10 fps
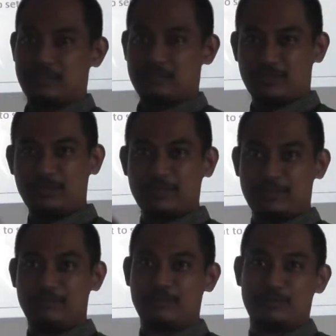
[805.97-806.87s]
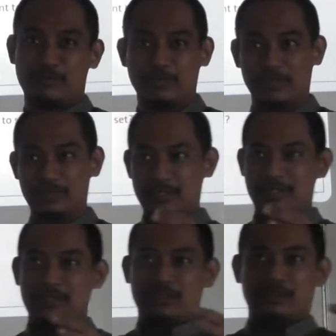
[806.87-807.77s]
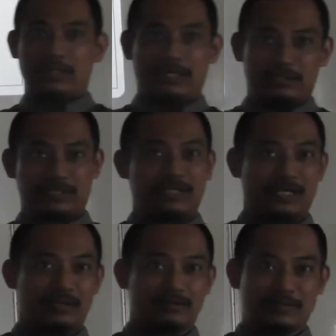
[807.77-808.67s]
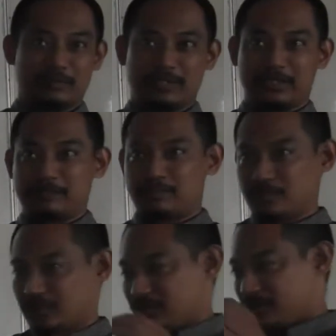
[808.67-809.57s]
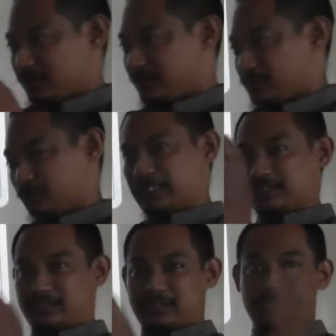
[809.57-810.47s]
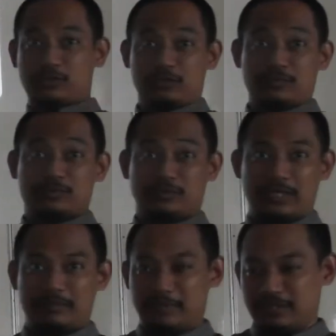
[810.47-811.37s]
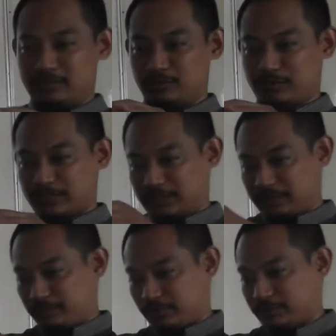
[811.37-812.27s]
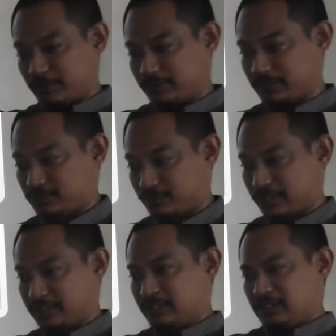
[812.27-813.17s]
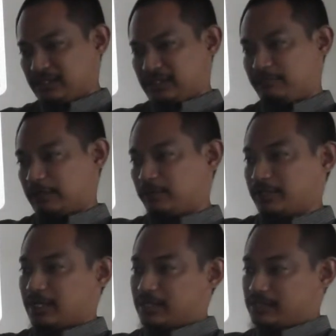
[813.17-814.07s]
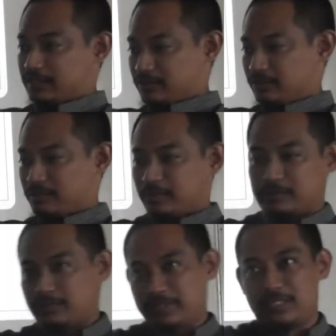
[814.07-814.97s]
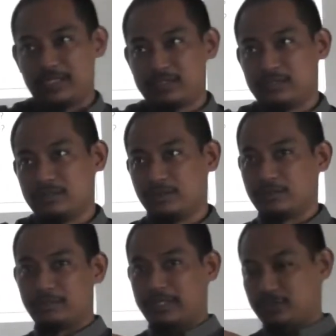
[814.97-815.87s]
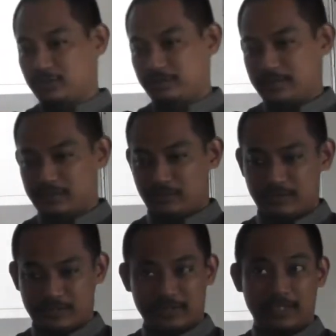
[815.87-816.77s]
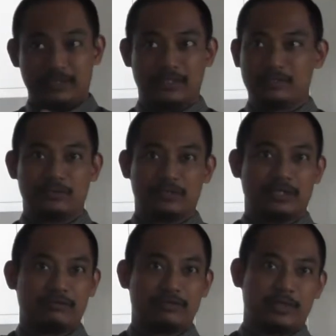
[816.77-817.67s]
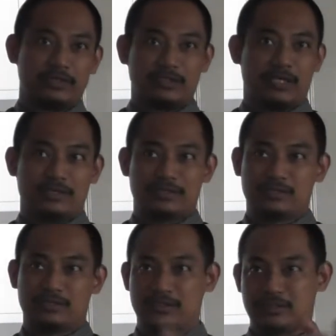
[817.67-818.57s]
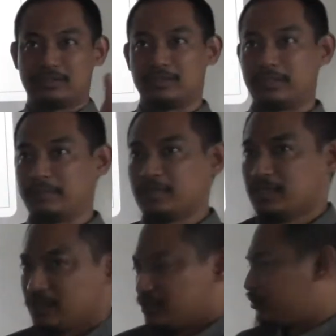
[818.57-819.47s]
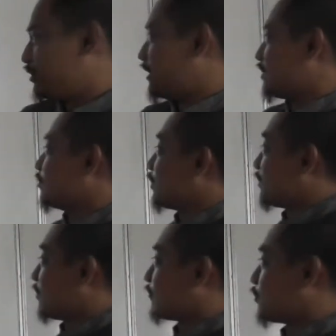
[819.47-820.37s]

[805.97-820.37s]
For example, if you talk about electric car, for example, right? So that's a scope. So that meaning you already put the boundary so that if anyone asks later on about something else, no, my scope is only sedans. I don't cover about trucks, etc. Right? So that's the important of